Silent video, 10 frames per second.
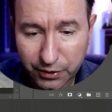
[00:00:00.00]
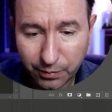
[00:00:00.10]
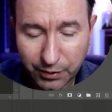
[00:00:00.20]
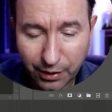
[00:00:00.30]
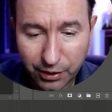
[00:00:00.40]

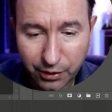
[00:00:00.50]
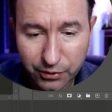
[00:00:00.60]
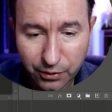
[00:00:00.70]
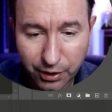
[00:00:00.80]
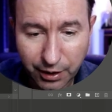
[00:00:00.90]
some down here.
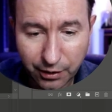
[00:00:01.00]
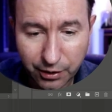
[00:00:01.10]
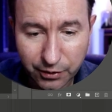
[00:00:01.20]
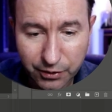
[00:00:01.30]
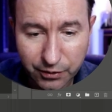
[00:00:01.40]
So look down
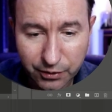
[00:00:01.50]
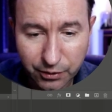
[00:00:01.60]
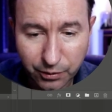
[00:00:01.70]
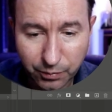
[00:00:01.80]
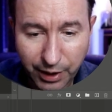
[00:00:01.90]
here. There's
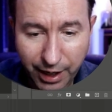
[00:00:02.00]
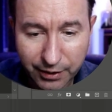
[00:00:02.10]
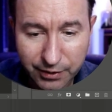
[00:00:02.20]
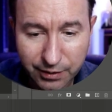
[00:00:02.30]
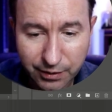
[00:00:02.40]
little
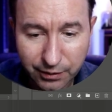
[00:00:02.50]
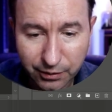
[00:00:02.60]
blacks,